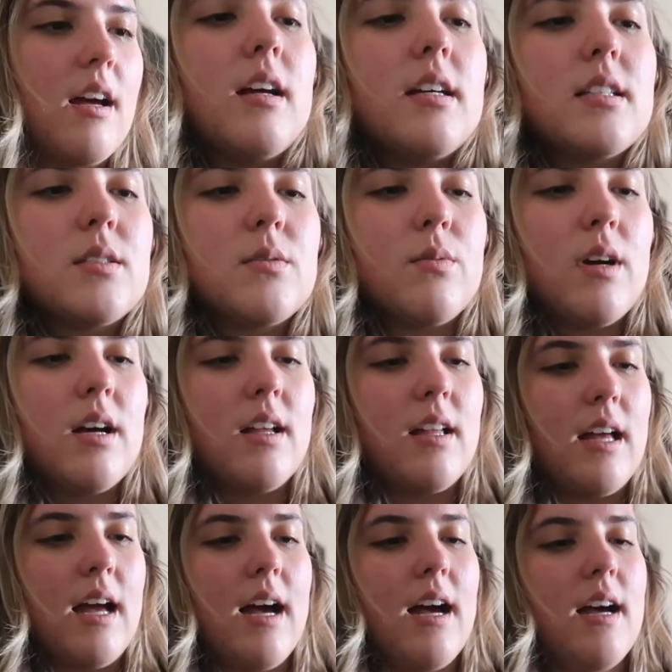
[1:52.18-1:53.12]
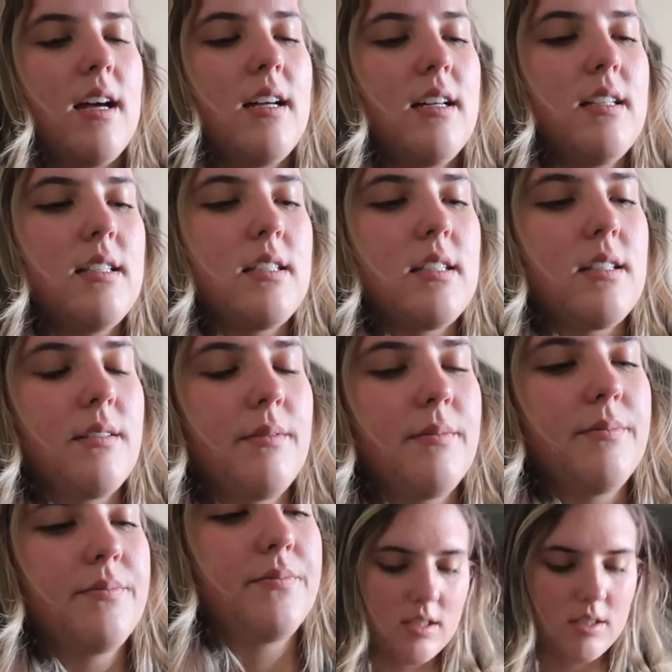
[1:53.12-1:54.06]
As well as
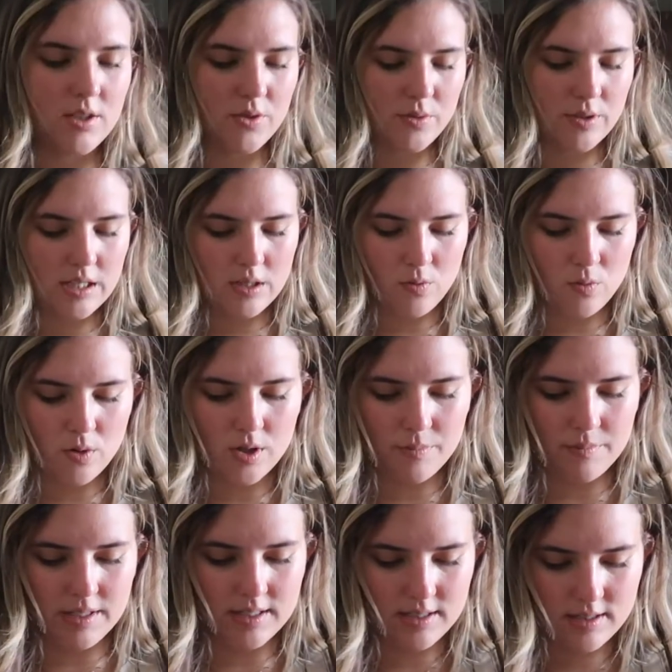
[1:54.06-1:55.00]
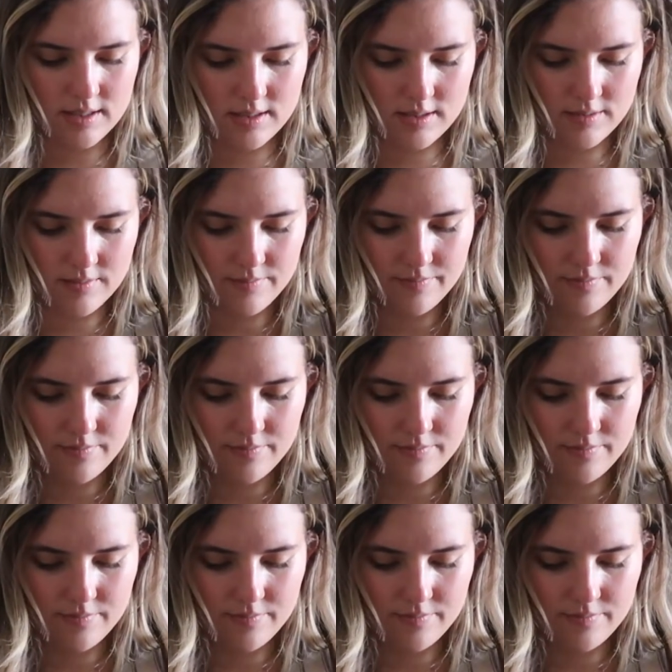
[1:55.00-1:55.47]
three ornaments